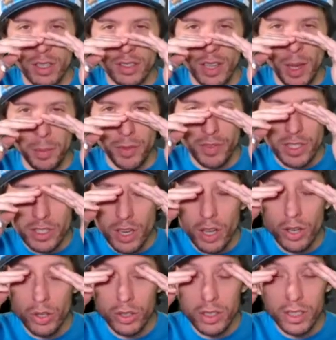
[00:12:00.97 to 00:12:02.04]
top of his
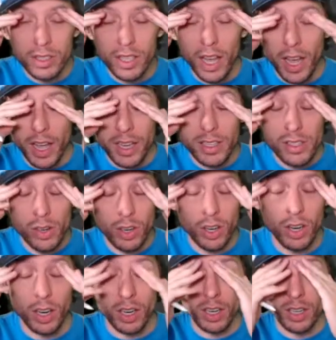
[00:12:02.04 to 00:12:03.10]
nose and his eyes or
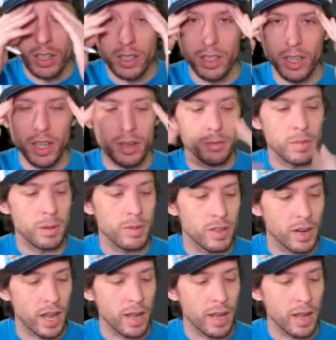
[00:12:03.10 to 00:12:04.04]
her, maybe their